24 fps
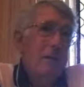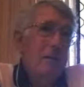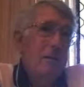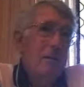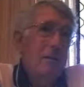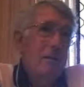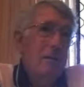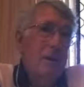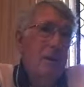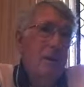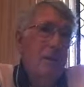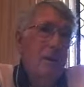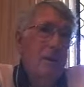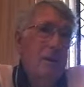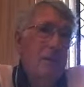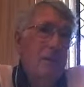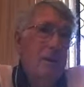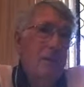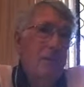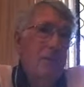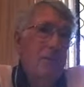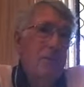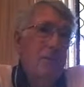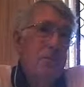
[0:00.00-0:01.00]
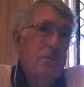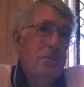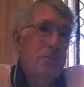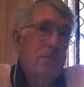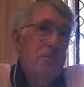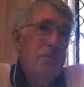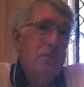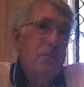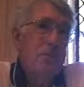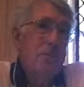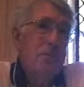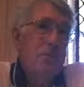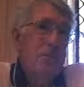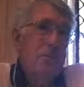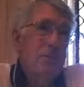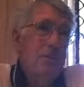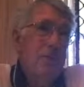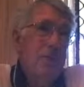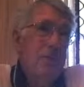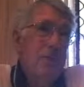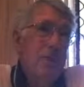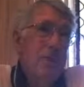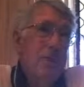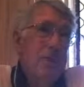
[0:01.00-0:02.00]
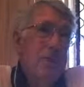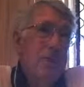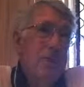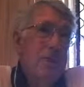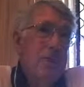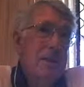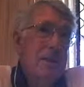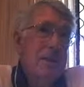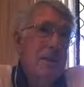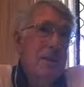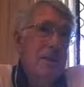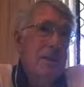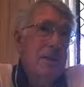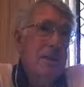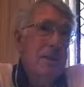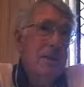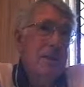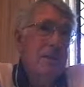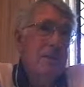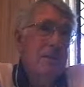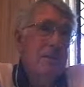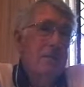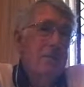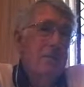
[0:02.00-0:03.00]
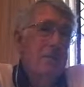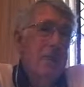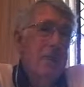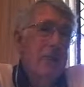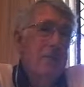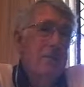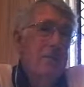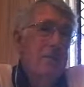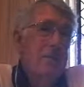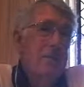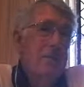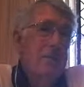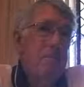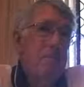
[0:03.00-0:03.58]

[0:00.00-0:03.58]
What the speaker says: quite a loss of face for them.